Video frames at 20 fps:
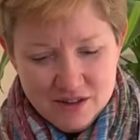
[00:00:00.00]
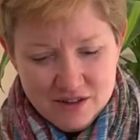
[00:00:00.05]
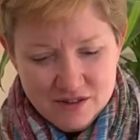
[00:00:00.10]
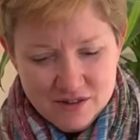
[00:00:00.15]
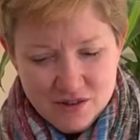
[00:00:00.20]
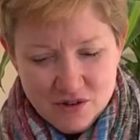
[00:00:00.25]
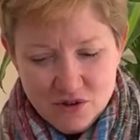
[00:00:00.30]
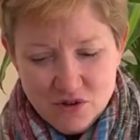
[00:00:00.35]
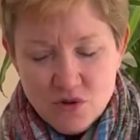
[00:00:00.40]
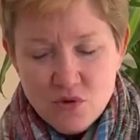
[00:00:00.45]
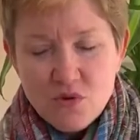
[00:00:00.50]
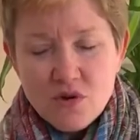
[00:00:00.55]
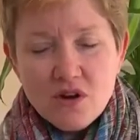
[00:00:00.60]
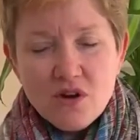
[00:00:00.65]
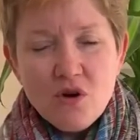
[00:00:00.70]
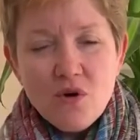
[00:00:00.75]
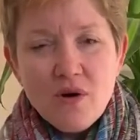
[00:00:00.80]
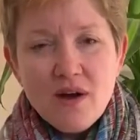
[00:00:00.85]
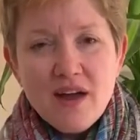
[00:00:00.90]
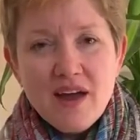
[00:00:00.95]
So you could
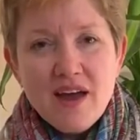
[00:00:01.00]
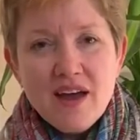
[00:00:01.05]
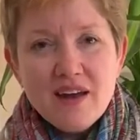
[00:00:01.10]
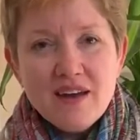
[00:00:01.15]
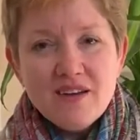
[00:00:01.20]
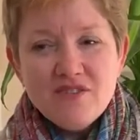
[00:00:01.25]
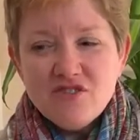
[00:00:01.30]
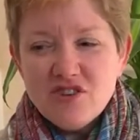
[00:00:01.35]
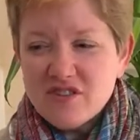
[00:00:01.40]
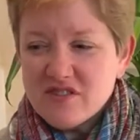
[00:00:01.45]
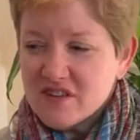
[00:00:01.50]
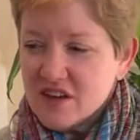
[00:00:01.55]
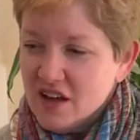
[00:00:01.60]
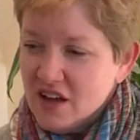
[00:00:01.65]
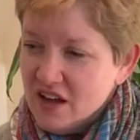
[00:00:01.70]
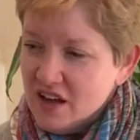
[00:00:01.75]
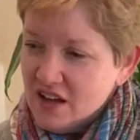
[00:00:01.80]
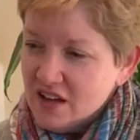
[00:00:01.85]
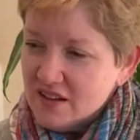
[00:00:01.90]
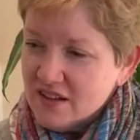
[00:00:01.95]
go ahead and just
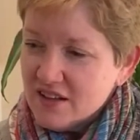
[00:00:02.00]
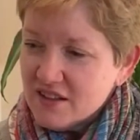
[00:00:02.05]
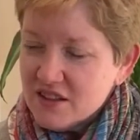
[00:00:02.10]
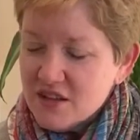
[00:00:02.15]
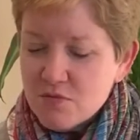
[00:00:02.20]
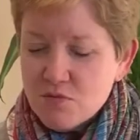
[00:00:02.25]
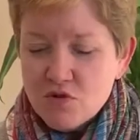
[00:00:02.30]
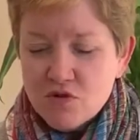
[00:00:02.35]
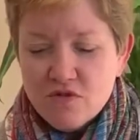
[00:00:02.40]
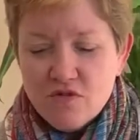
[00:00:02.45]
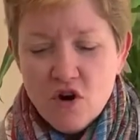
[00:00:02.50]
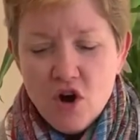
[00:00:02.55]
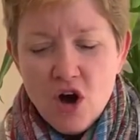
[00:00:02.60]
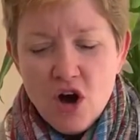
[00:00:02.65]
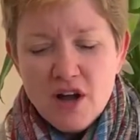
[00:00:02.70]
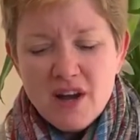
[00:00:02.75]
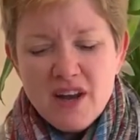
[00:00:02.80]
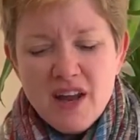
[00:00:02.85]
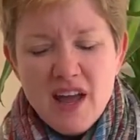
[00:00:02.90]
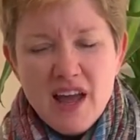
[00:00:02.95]
let them move on,
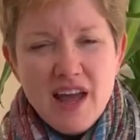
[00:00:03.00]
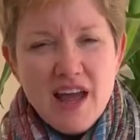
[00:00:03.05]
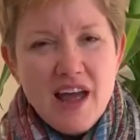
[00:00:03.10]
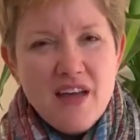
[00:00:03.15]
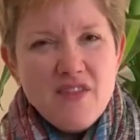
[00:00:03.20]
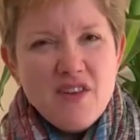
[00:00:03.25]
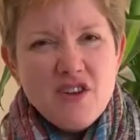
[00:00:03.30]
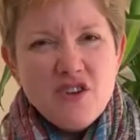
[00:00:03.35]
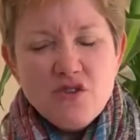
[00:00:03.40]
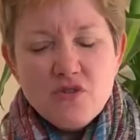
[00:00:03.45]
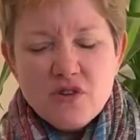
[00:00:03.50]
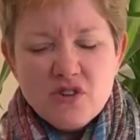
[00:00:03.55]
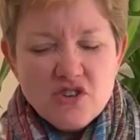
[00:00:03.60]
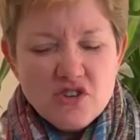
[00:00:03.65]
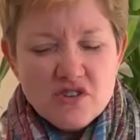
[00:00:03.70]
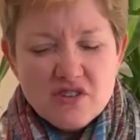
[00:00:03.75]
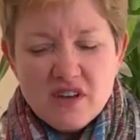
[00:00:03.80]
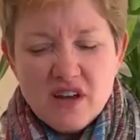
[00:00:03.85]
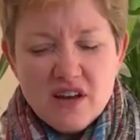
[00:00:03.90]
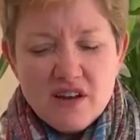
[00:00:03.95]
and then you could
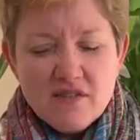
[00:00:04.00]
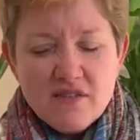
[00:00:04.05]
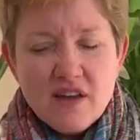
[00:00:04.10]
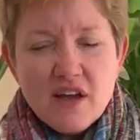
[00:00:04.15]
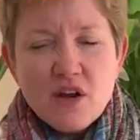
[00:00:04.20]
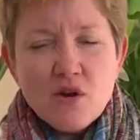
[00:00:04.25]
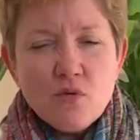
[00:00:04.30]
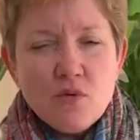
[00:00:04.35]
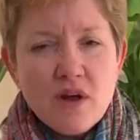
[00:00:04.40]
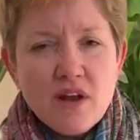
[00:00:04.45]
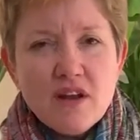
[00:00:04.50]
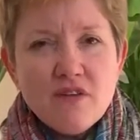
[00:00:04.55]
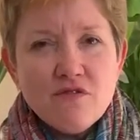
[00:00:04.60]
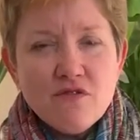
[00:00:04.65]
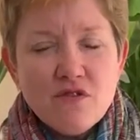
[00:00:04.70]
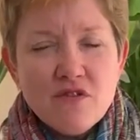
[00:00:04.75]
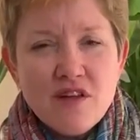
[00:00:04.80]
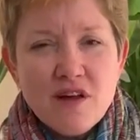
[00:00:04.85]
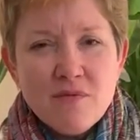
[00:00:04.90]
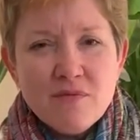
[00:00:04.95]
just kind of get it ready for
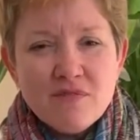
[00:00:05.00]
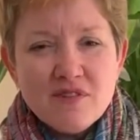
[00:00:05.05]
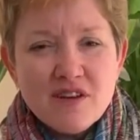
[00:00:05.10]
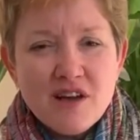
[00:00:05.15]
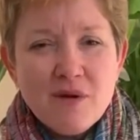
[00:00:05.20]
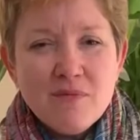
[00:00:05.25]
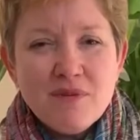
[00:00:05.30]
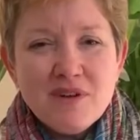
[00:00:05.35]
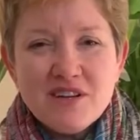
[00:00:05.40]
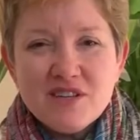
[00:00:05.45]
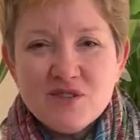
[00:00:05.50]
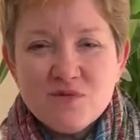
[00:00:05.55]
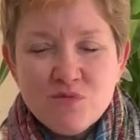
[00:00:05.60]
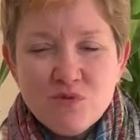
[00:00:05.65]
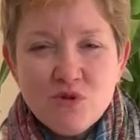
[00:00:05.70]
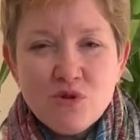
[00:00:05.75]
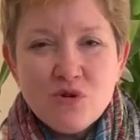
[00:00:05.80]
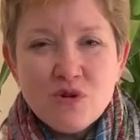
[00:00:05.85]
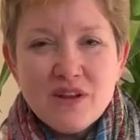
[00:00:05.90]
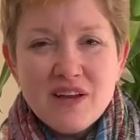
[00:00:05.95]
them to come and
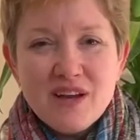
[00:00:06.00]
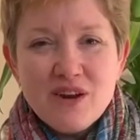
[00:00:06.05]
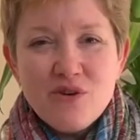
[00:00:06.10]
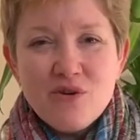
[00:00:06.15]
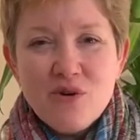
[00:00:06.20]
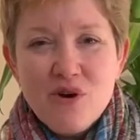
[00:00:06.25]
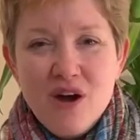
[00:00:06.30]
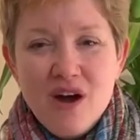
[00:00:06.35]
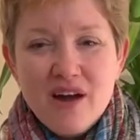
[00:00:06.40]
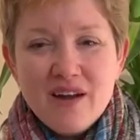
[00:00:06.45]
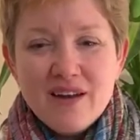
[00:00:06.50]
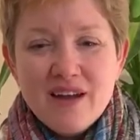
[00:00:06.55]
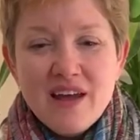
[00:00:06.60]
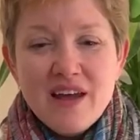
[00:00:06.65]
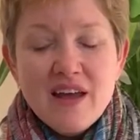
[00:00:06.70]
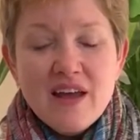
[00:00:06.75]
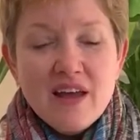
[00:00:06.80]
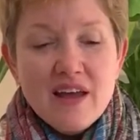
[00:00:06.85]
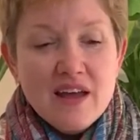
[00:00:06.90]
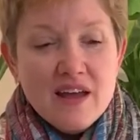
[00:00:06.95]
explore later on.
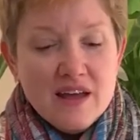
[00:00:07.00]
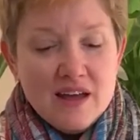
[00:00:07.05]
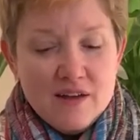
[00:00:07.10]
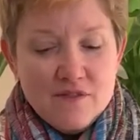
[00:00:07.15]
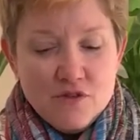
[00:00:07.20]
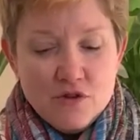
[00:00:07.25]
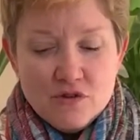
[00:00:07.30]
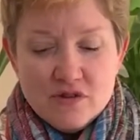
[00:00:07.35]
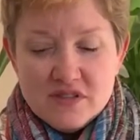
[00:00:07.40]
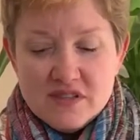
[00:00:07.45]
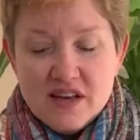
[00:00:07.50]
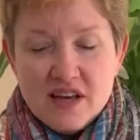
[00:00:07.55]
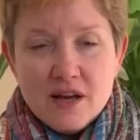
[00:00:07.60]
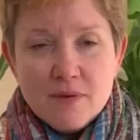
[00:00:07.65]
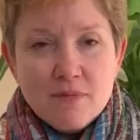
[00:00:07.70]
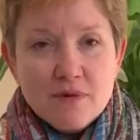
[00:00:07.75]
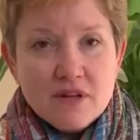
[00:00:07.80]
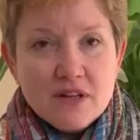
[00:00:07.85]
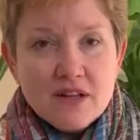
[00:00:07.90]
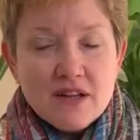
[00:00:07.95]
If you set up
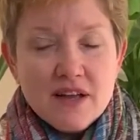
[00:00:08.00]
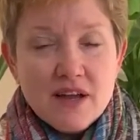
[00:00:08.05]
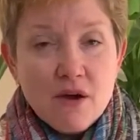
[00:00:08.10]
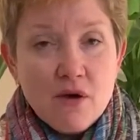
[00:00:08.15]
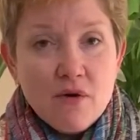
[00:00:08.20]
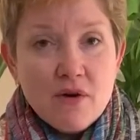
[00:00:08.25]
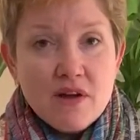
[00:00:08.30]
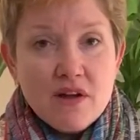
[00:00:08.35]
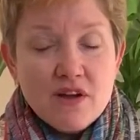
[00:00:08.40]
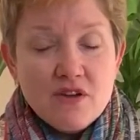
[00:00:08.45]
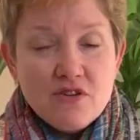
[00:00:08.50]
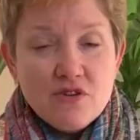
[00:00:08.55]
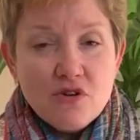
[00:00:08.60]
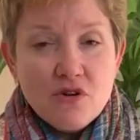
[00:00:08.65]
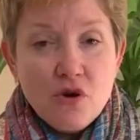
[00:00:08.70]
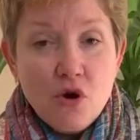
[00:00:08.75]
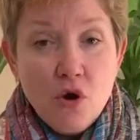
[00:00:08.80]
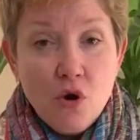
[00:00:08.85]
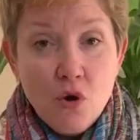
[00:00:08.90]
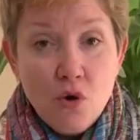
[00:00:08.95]
a little area in your
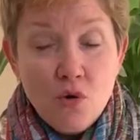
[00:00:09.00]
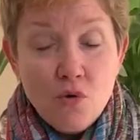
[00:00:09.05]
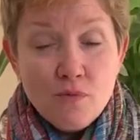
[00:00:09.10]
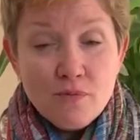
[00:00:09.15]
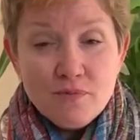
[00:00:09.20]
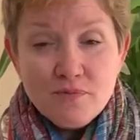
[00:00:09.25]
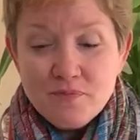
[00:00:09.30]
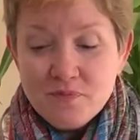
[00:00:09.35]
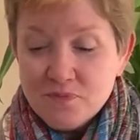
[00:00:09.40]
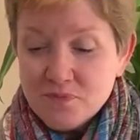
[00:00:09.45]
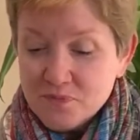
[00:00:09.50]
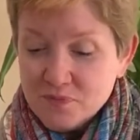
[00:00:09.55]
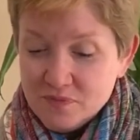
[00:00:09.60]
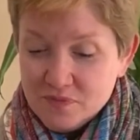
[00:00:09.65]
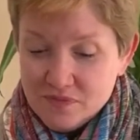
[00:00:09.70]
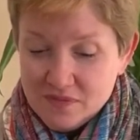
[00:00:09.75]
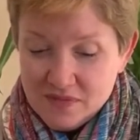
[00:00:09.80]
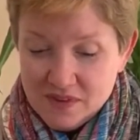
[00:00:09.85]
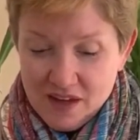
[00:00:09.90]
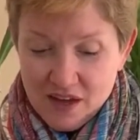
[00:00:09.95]
home,
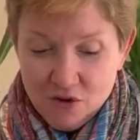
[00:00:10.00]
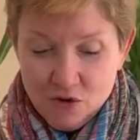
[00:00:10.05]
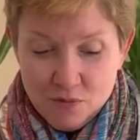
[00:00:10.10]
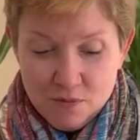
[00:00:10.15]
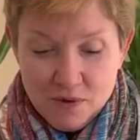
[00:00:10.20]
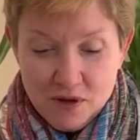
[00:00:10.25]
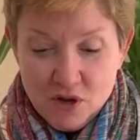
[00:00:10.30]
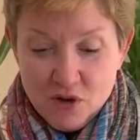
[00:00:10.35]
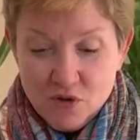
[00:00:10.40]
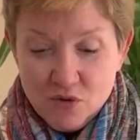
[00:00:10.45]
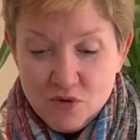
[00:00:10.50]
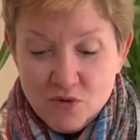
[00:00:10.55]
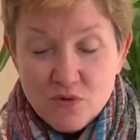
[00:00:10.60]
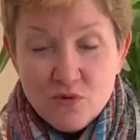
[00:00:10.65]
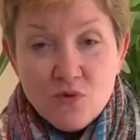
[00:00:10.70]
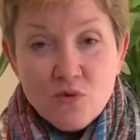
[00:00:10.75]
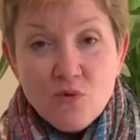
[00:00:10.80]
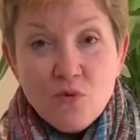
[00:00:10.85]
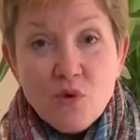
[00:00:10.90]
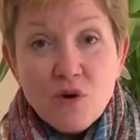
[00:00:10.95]
it would be
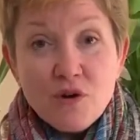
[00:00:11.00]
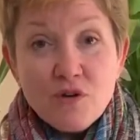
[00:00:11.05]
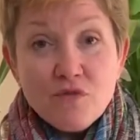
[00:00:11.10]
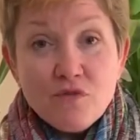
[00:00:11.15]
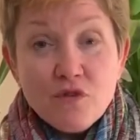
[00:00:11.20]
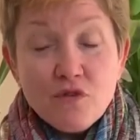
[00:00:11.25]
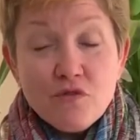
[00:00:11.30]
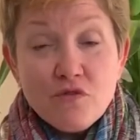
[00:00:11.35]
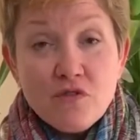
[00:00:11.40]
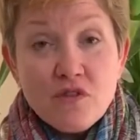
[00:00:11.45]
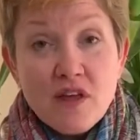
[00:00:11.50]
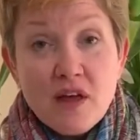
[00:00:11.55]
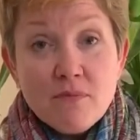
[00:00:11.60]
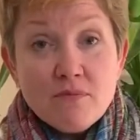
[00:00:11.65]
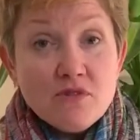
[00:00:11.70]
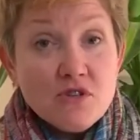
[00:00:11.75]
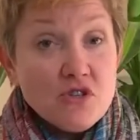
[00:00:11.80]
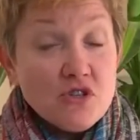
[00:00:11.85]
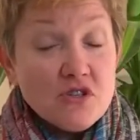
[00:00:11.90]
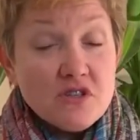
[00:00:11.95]
wonderful for them
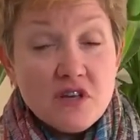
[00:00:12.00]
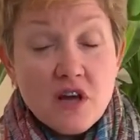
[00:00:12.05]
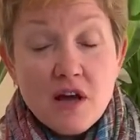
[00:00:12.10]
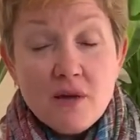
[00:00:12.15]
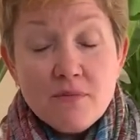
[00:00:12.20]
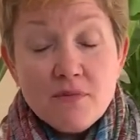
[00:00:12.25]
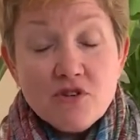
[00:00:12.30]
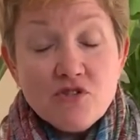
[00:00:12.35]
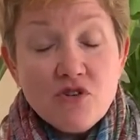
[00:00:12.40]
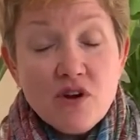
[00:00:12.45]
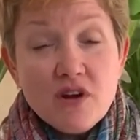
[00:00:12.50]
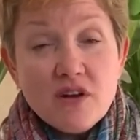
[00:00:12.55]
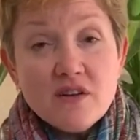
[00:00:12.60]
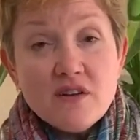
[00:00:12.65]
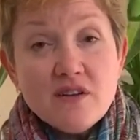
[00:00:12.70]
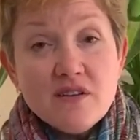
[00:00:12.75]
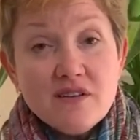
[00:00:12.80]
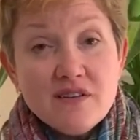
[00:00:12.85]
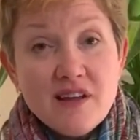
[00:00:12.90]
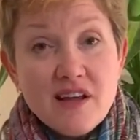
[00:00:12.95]
to just come and try to
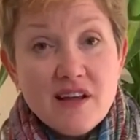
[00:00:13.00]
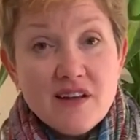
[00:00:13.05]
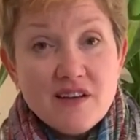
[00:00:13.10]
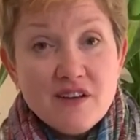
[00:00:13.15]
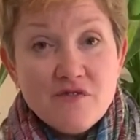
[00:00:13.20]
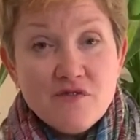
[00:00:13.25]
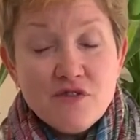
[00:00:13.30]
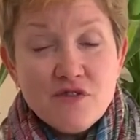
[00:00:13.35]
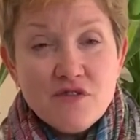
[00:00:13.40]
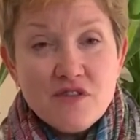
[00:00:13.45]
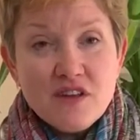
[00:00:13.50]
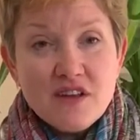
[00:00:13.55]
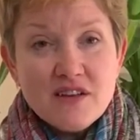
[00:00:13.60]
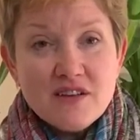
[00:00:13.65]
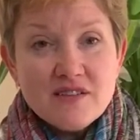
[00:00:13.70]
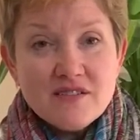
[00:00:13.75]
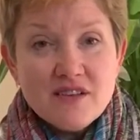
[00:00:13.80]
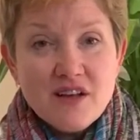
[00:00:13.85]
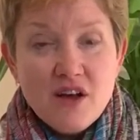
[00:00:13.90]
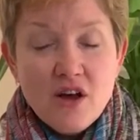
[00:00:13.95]
take different
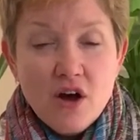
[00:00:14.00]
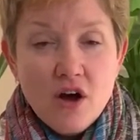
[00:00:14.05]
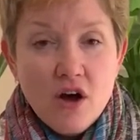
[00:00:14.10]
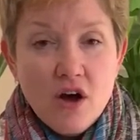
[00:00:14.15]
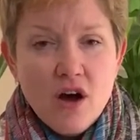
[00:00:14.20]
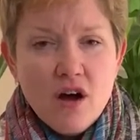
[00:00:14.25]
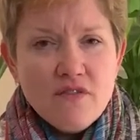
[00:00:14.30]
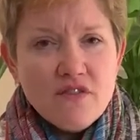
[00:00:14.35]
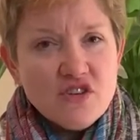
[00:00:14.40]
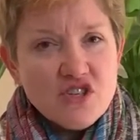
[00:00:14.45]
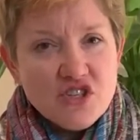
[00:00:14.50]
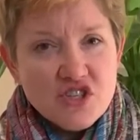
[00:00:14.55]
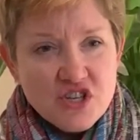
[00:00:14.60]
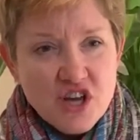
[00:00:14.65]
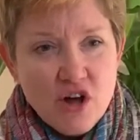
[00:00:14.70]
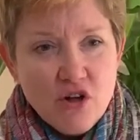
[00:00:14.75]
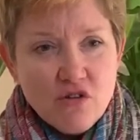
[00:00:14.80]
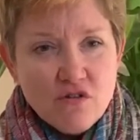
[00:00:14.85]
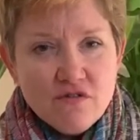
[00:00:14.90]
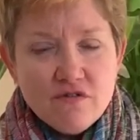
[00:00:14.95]
things off a
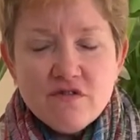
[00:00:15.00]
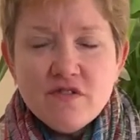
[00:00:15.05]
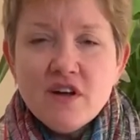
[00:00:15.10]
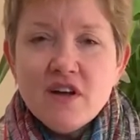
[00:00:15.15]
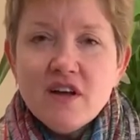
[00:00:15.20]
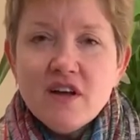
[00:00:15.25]
shelf